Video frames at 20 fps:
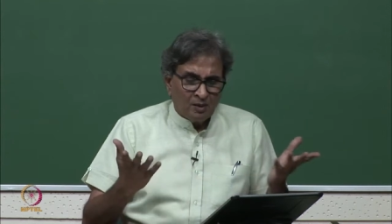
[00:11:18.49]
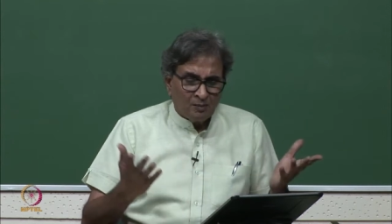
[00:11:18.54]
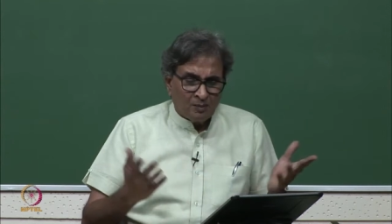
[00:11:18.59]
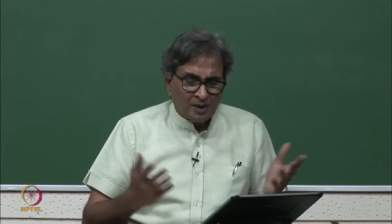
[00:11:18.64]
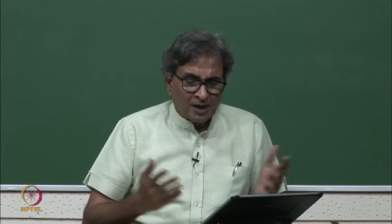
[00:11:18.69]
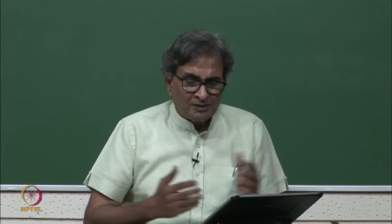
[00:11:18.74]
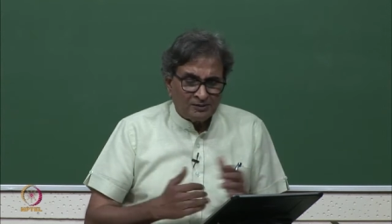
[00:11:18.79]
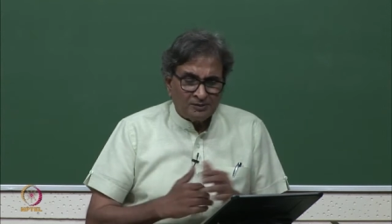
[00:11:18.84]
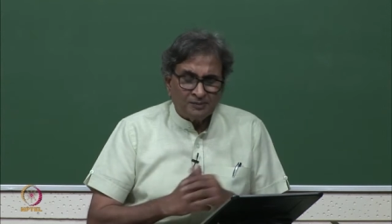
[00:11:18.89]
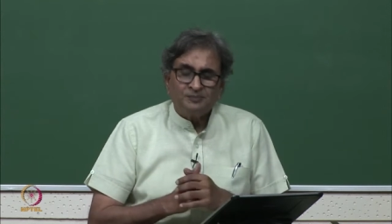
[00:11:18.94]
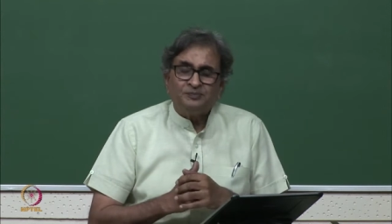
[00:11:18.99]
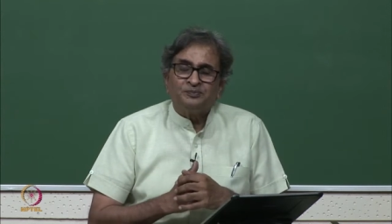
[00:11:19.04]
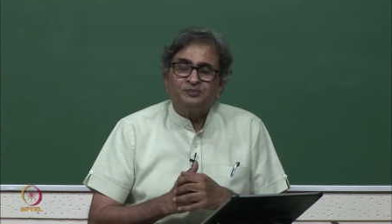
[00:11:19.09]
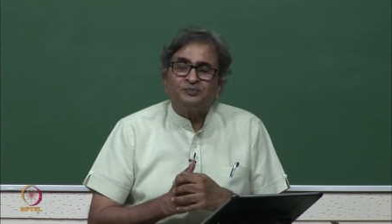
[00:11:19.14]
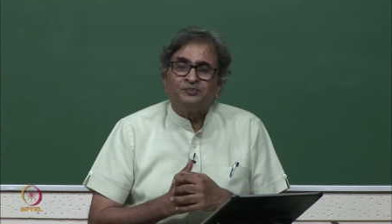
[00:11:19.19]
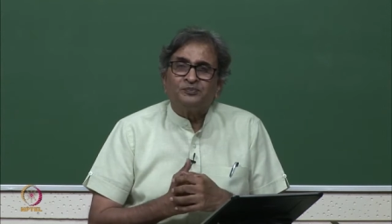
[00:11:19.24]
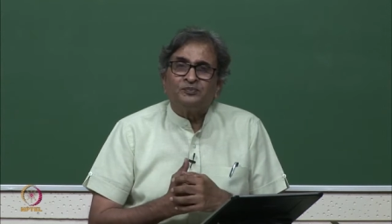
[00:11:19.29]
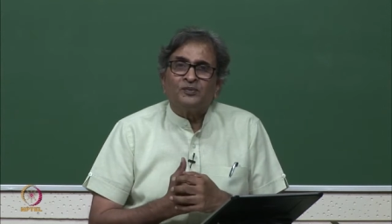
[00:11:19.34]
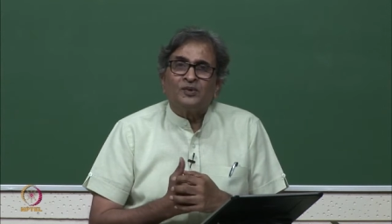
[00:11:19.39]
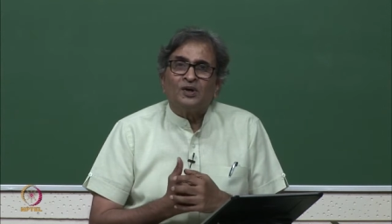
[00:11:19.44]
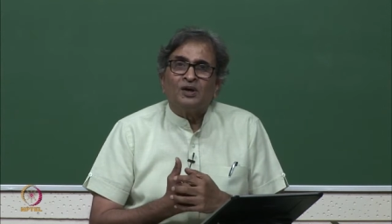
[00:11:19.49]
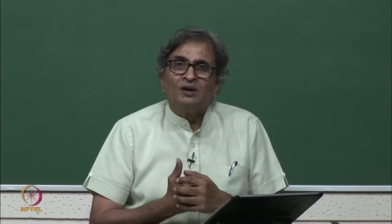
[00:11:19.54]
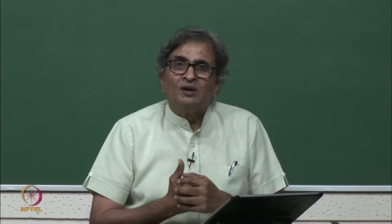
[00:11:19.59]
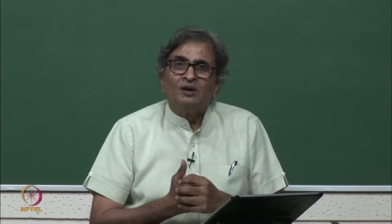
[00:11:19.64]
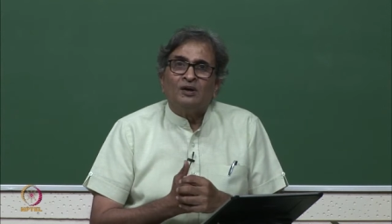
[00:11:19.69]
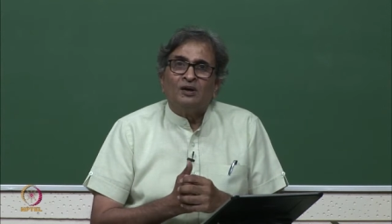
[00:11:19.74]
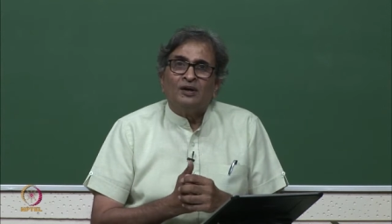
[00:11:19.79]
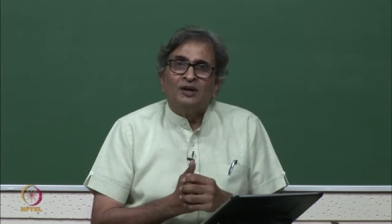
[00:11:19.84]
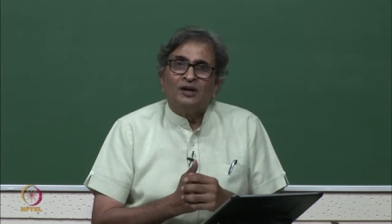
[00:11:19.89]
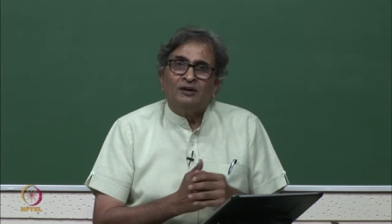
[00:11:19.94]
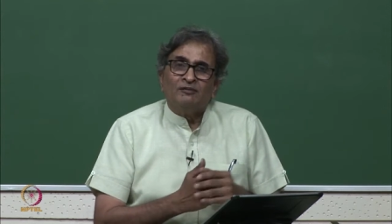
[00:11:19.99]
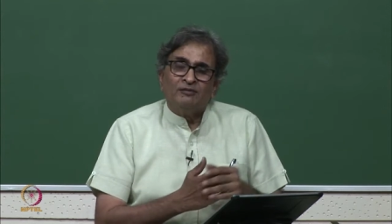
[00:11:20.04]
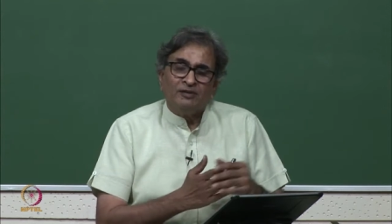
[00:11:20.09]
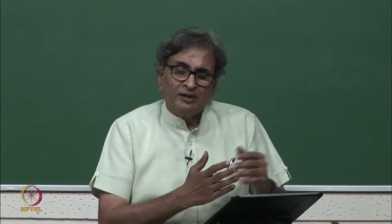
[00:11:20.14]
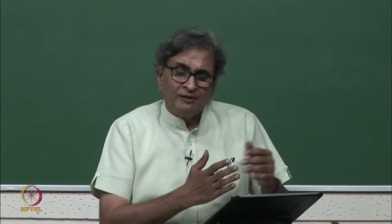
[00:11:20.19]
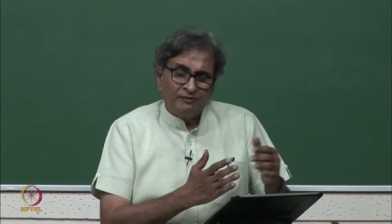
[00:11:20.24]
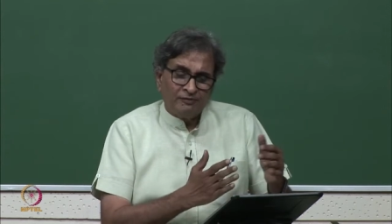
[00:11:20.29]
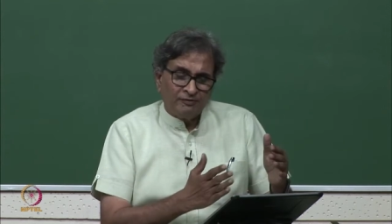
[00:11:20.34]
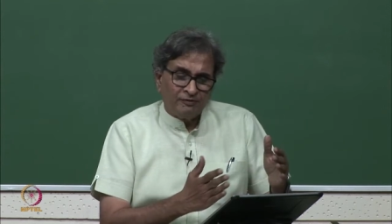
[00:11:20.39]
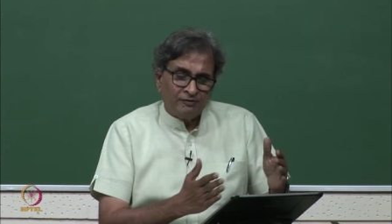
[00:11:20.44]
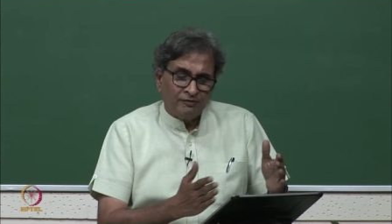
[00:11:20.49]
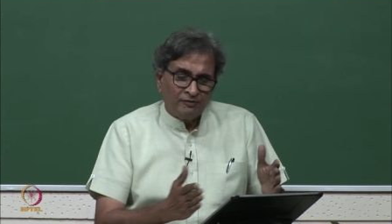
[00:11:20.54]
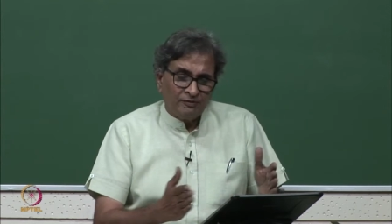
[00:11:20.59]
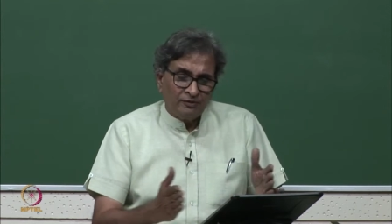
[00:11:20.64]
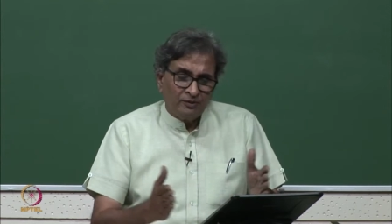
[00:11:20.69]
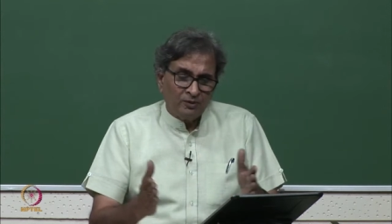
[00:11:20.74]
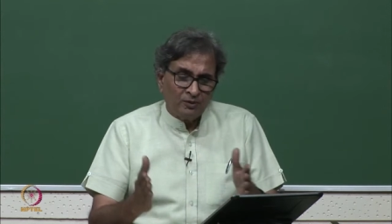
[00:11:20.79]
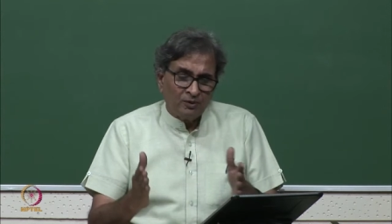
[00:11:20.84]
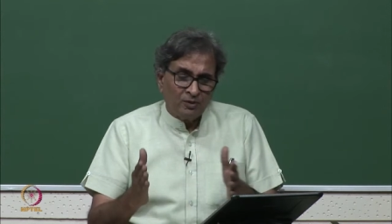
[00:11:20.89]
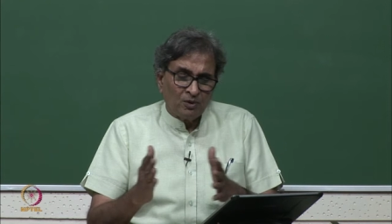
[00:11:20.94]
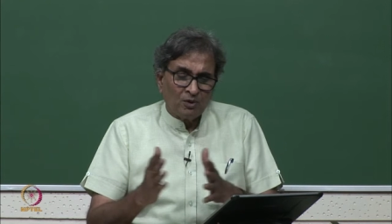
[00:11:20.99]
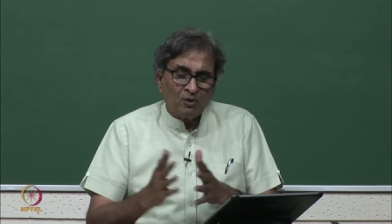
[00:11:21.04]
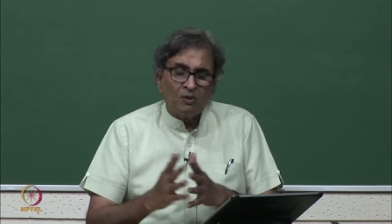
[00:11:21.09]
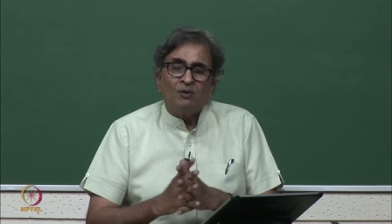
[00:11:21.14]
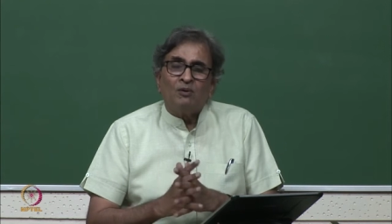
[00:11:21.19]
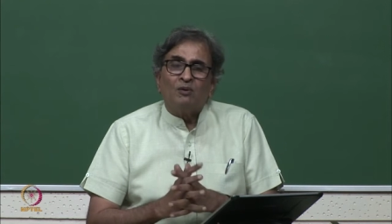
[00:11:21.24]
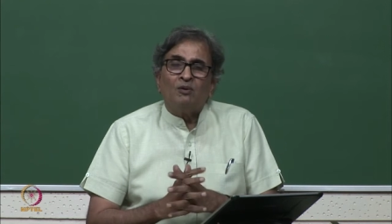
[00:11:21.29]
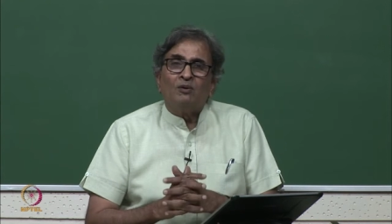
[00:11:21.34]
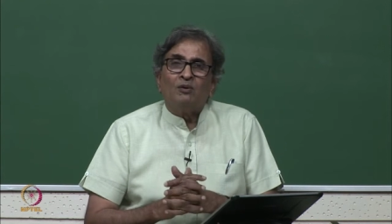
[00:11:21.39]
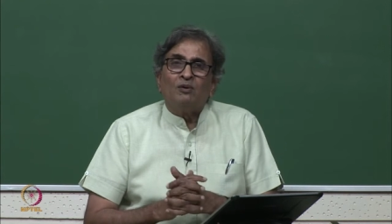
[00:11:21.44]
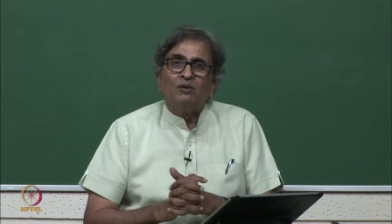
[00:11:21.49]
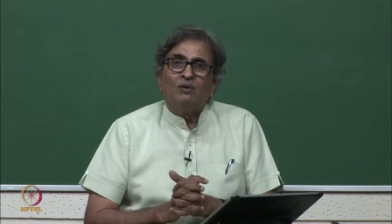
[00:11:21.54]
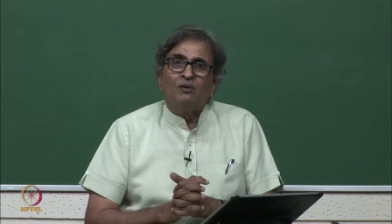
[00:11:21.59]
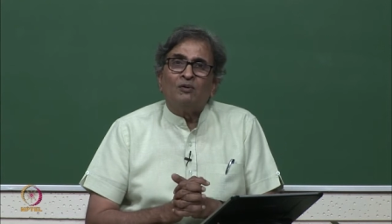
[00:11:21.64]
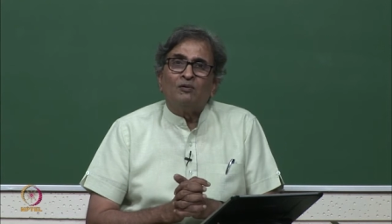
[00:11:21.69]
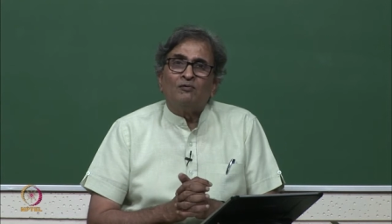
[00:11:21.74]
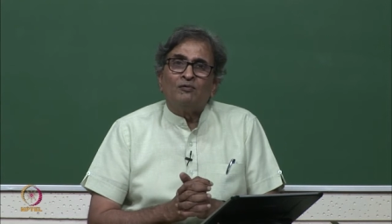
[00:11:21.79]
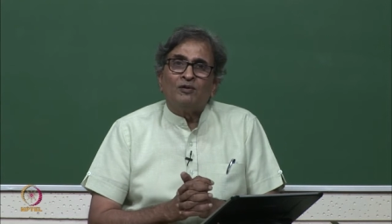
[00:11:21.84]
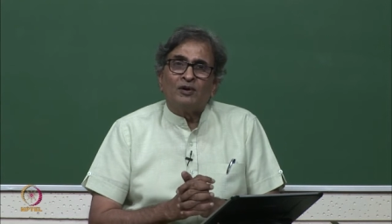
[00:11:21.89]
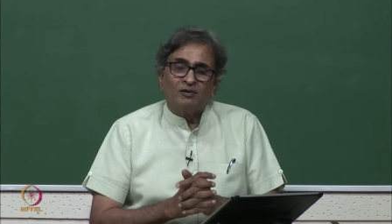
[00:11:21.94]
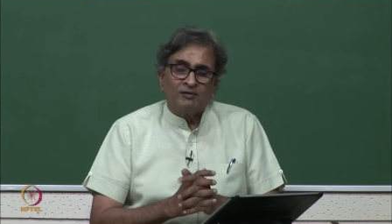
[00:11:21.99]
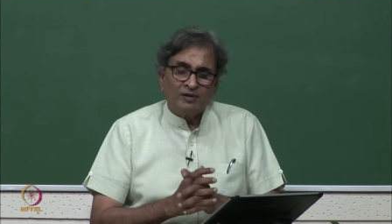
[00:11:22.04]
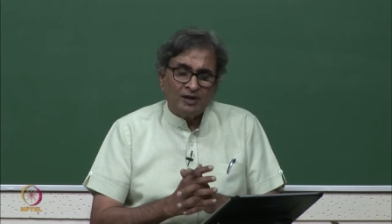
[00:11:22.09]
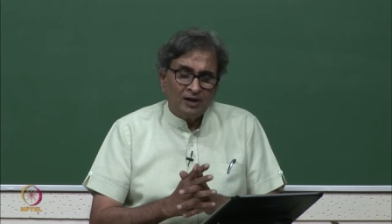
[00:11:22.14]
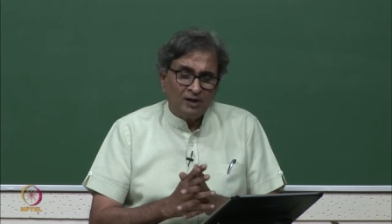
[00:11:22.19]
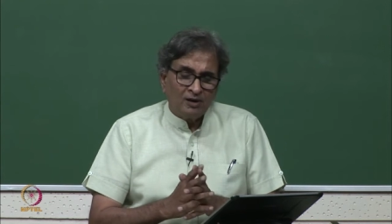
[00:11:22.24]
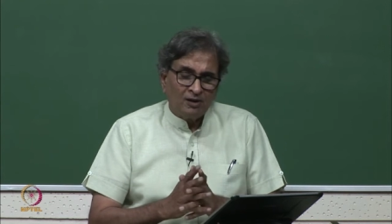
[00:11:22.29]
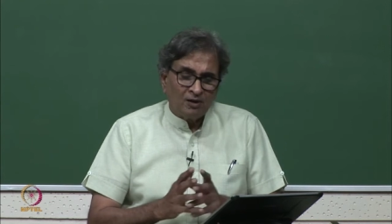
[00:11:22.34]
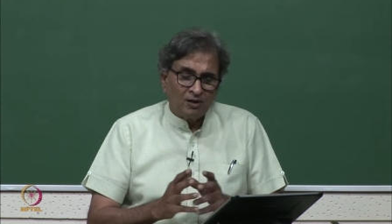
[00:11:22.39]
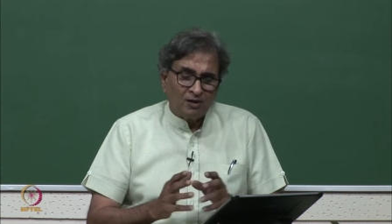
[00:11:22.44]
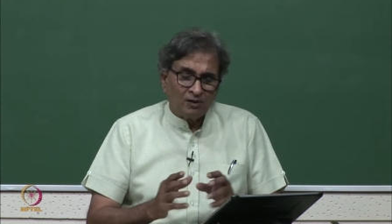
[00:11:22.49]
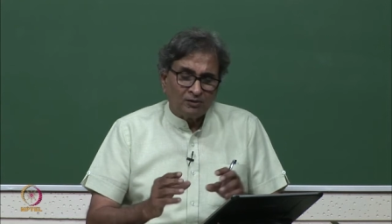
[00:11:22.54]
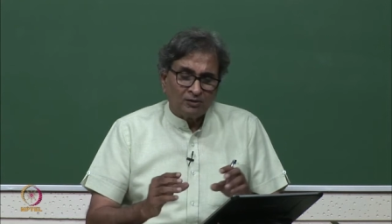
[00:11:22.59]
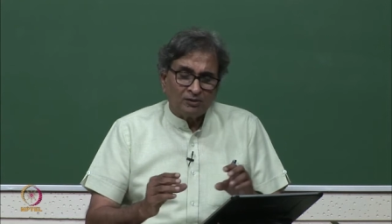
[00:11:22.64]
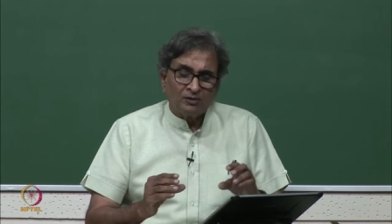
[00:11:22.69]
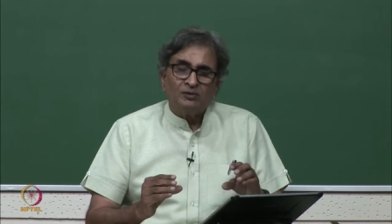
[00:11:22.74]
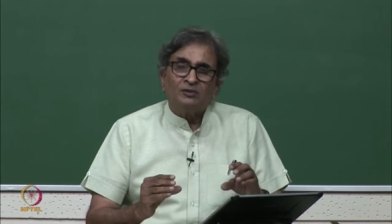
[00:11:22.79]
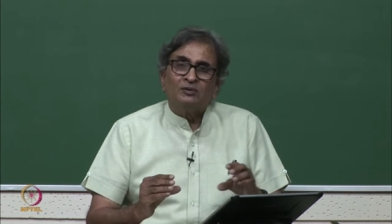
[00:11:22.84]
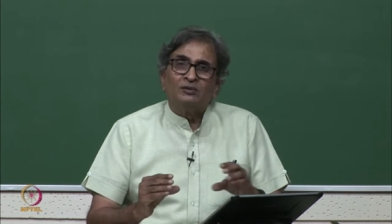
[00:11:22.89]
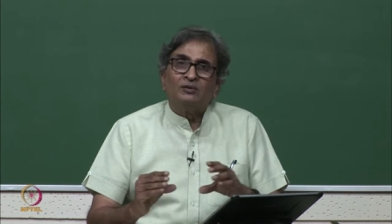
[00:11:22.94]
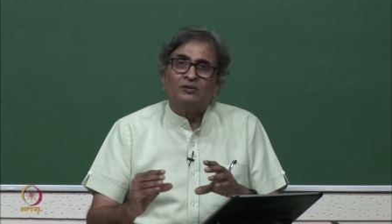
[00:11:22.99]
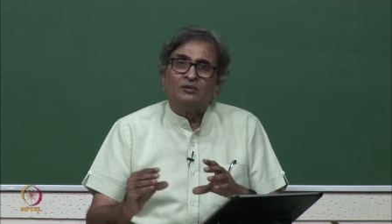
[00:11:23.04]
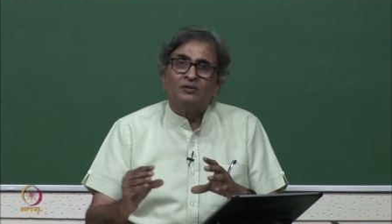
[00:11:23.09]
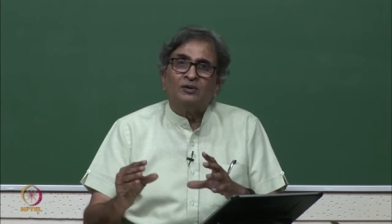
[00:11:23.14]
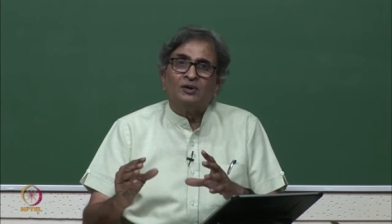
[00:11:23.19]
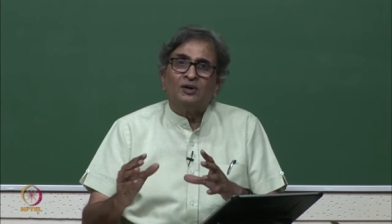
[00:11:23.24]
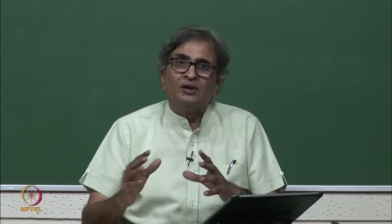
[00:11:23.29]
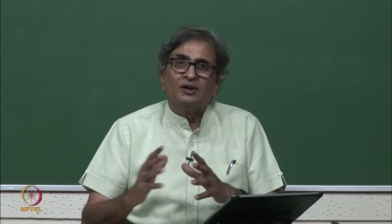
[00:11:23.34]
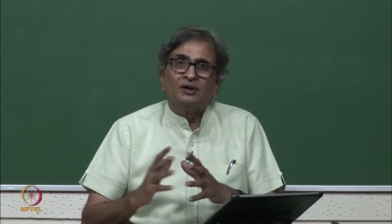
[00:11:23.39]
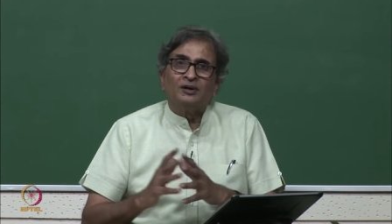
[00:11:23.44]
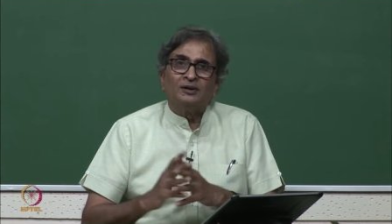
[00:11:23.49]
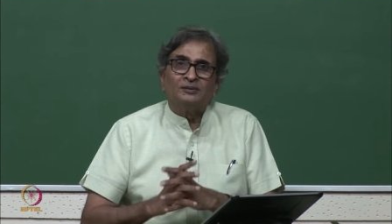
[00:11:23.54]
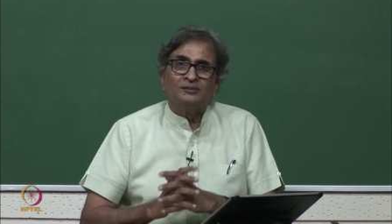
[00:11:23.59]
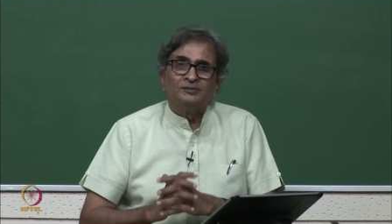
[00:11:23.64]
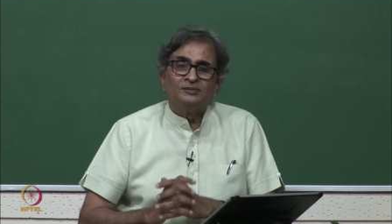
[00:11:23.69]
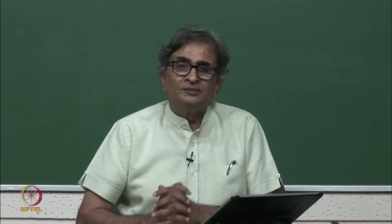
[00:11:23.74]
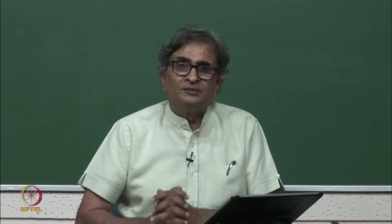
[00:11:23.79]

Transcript: But even if you go for a very long uh,